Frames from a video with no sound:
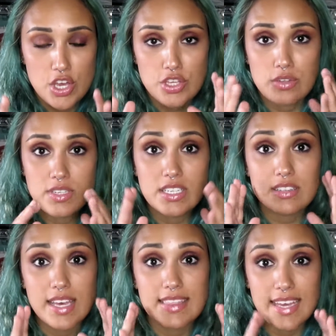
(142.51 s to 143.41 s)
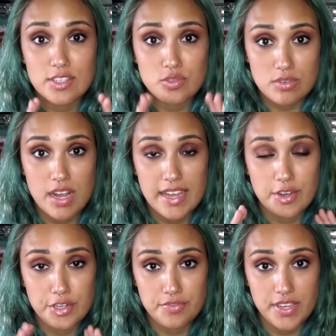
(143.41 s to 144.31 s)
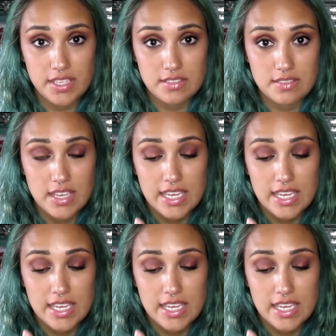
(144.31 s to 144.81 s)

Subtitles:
you need to let that dry on your face.